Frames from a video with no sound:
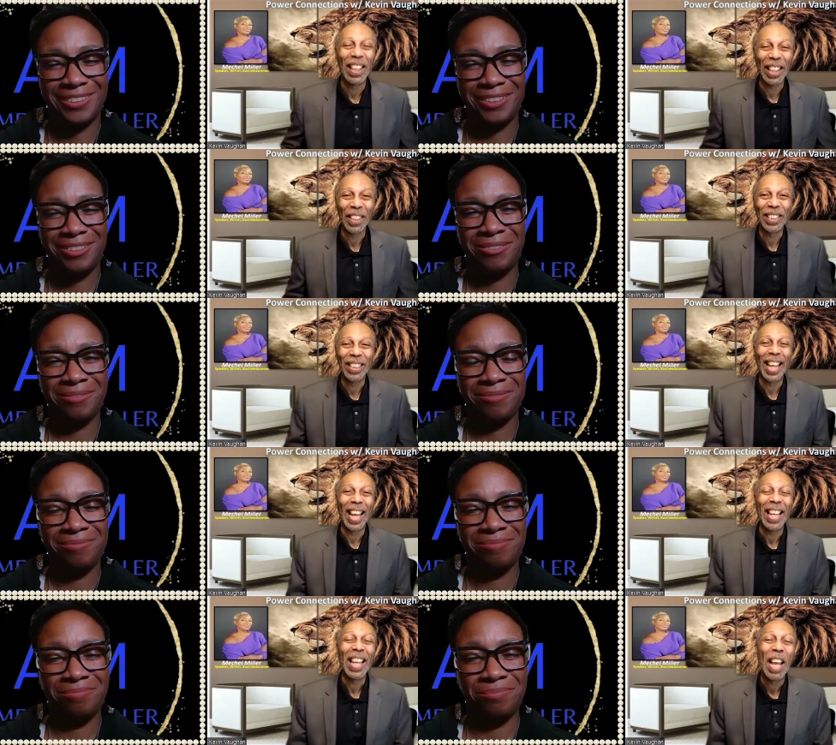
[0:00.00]
Speaker 1: uh, leader
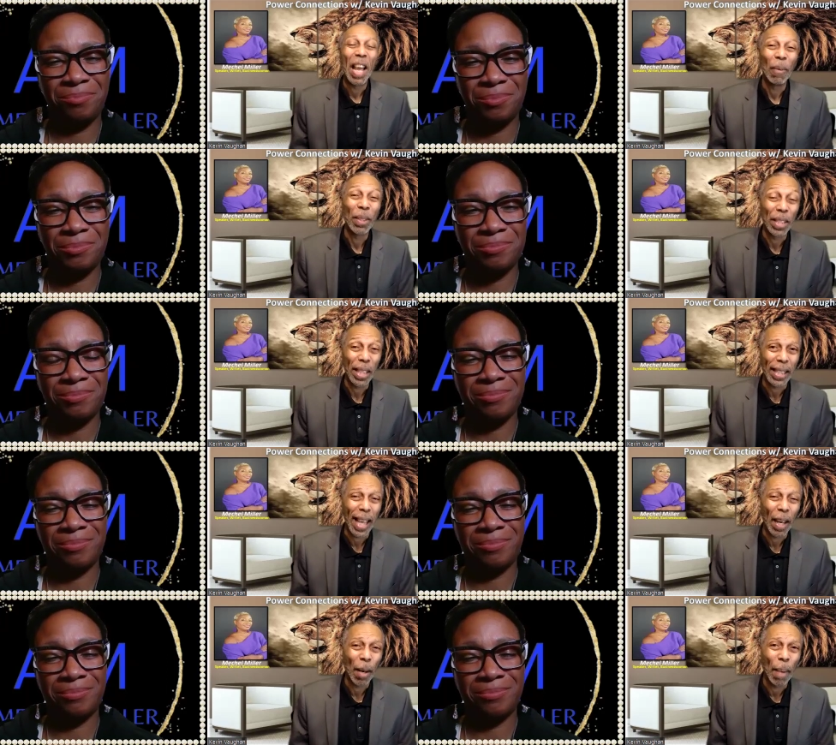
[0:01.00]
today, and we're just
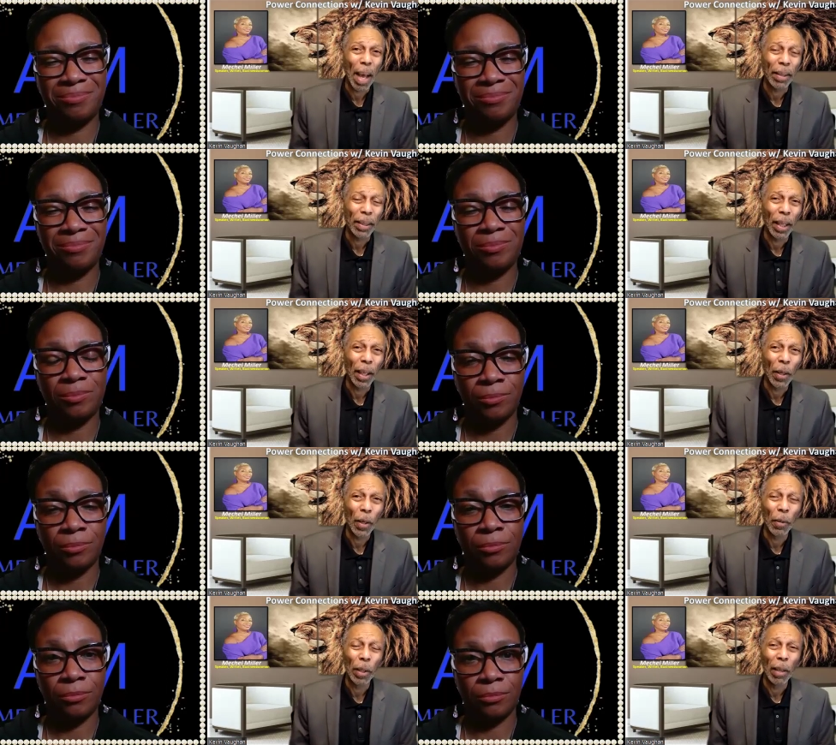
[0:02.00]
excited about uh,
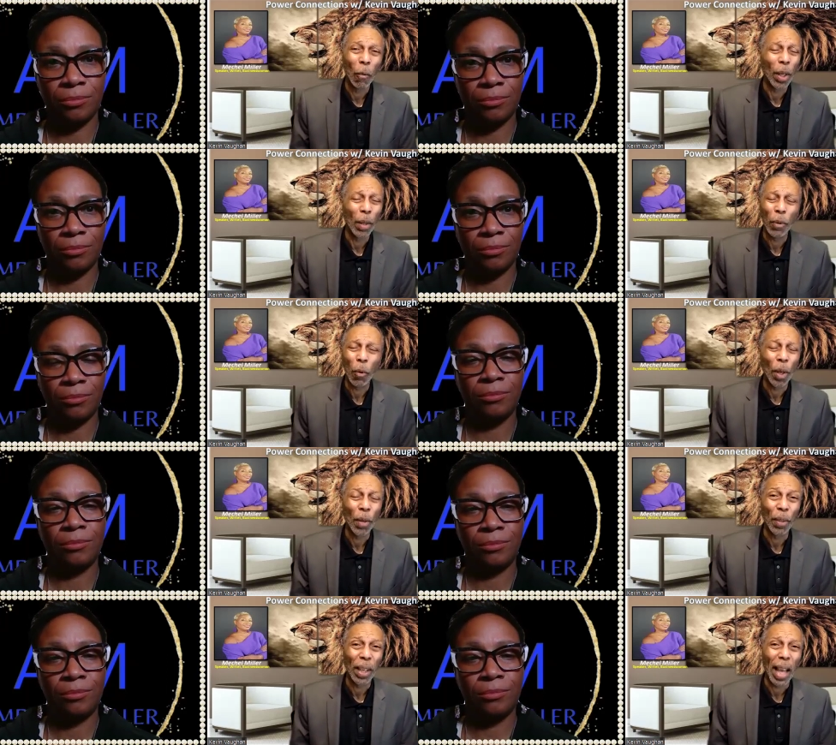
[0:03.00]
her wonderful,
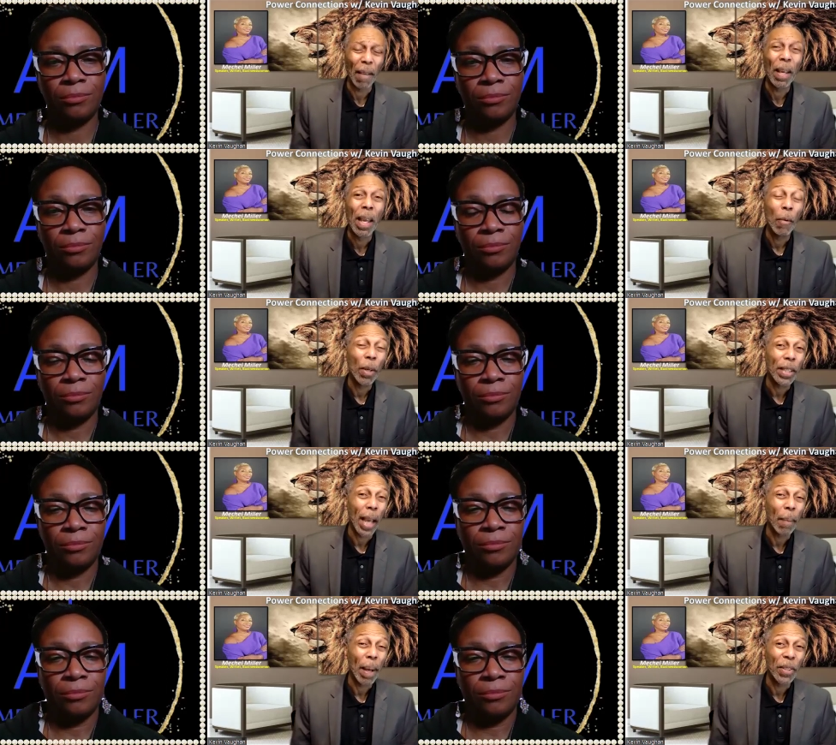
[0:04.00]
wonderful life we're
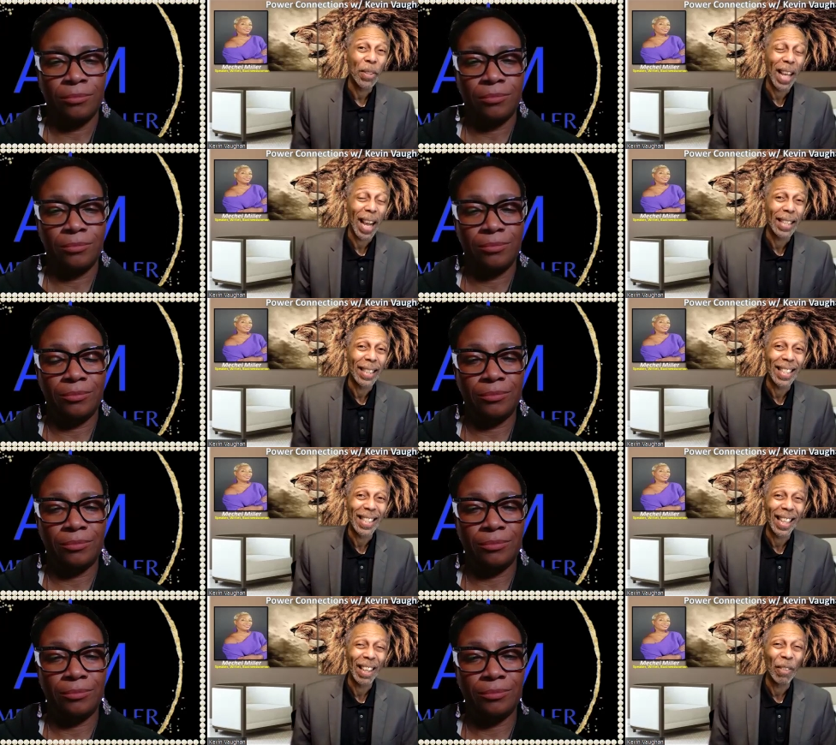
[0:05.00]
excited about you guys
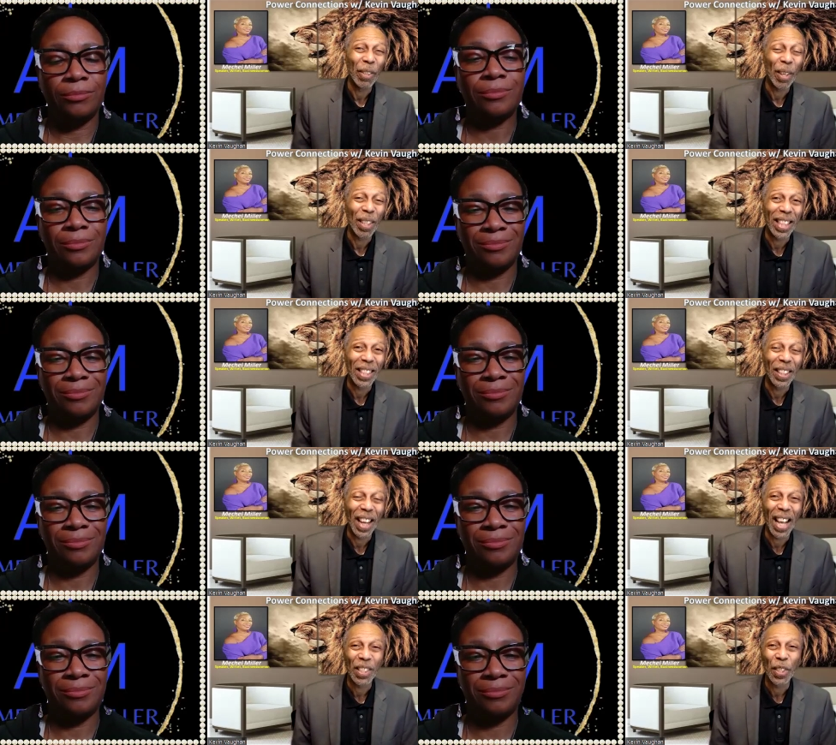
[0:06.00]
listening and we trust that you
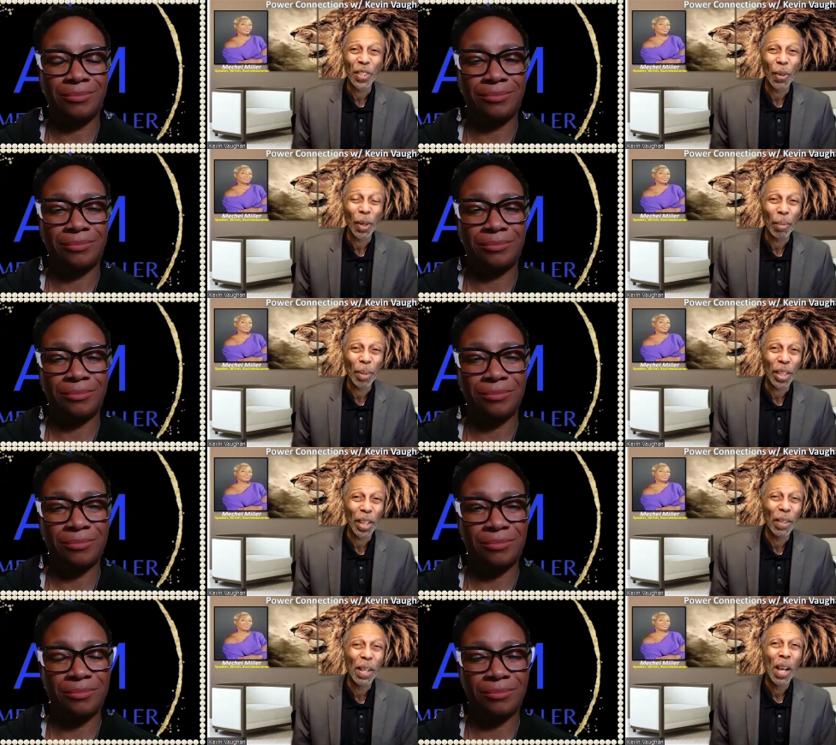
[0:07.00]
guys are enjoying
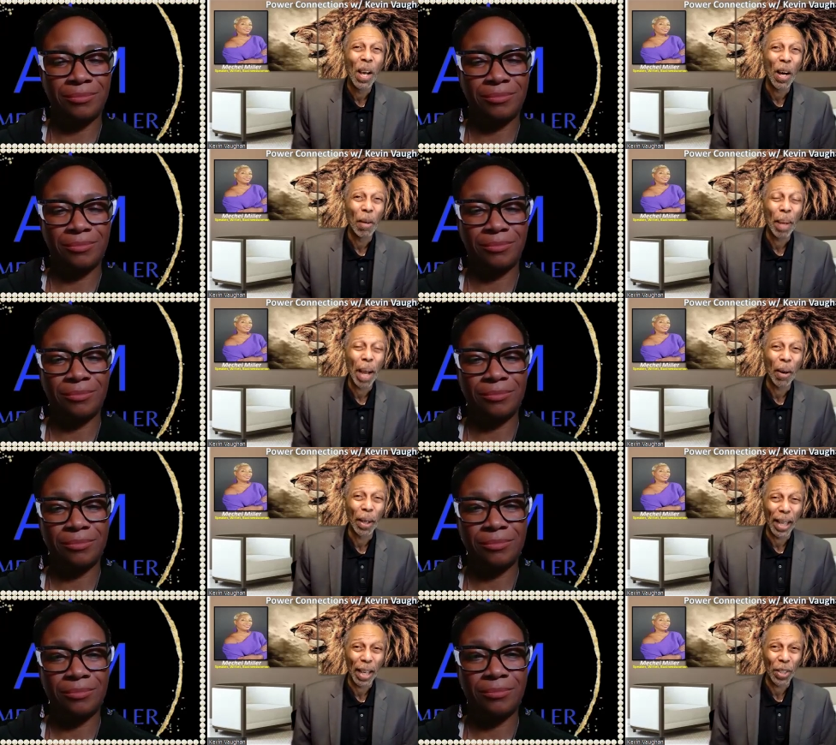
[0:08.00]
Mechel on
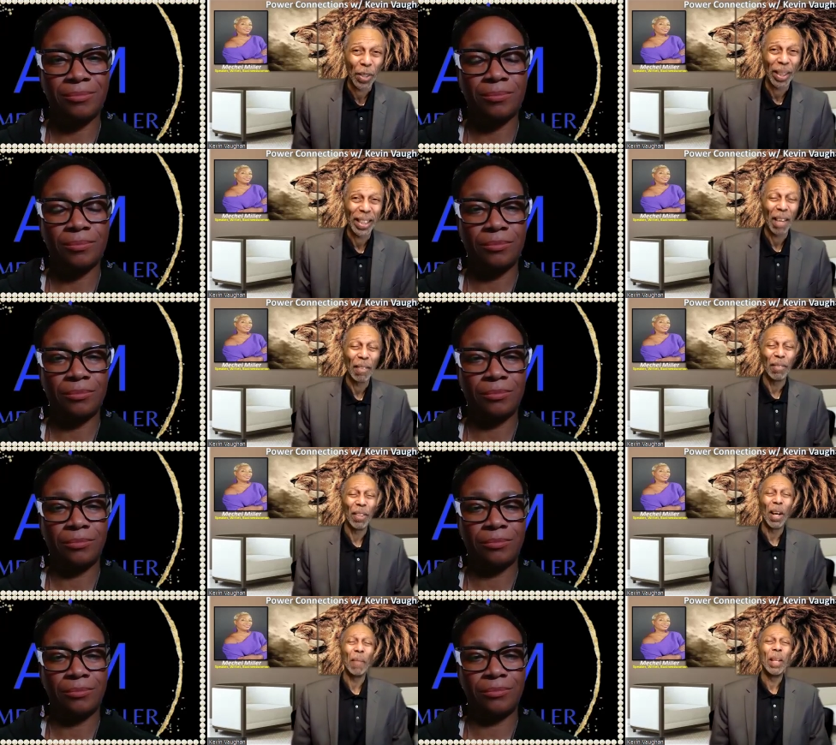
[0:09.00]
Power Connections with Kevin
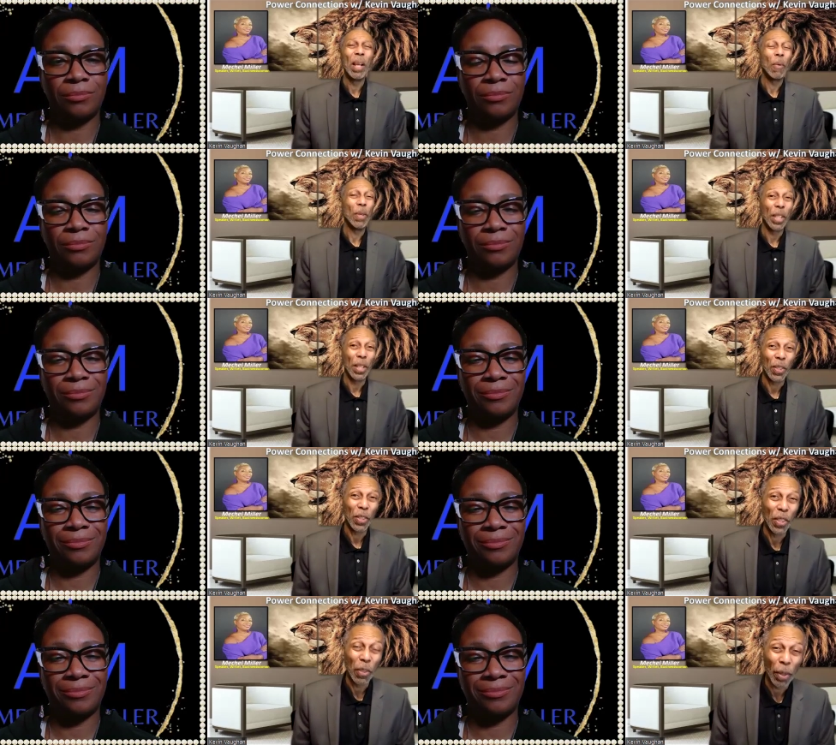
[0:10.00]
Vaughan. We're
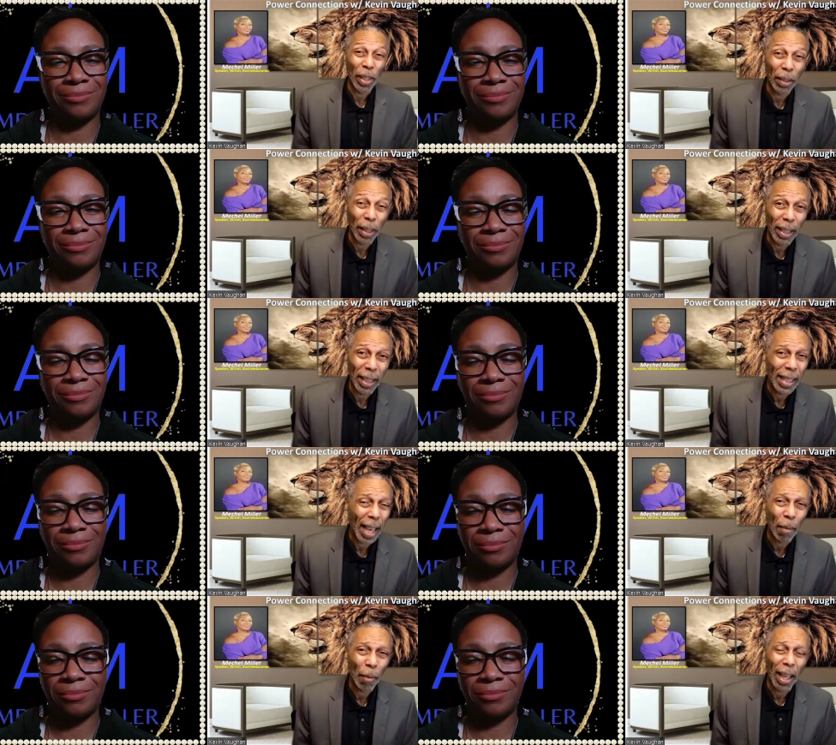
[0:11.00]
just thrilled and
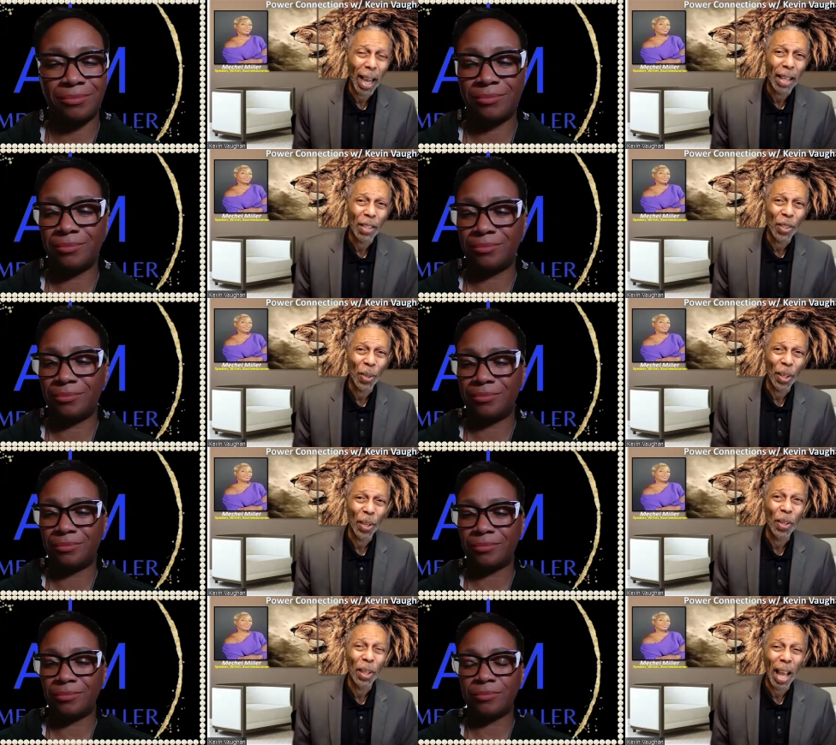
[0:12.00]
excited what God is doing
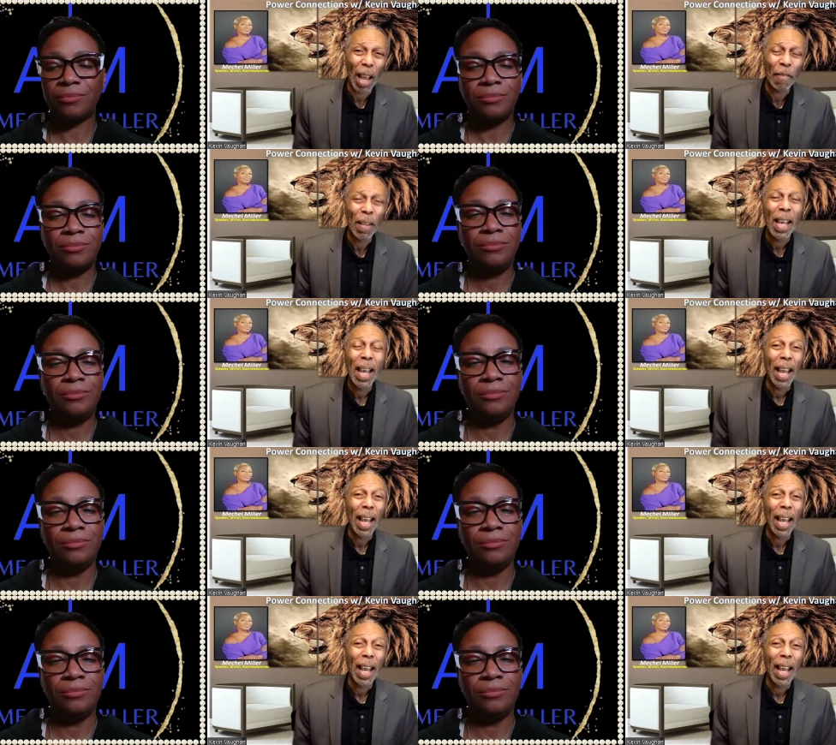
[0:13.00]
in her life.